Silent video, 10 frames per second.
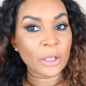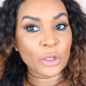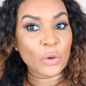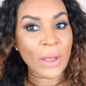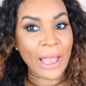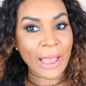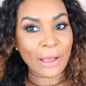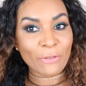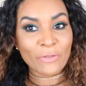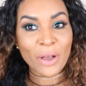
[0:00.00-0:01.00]
you
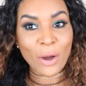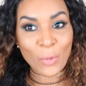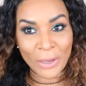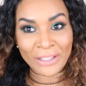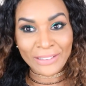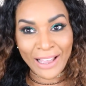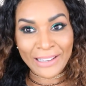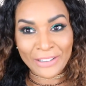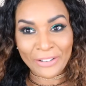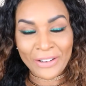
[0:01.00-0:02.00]
have a wing
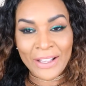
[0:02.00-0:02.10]
liner.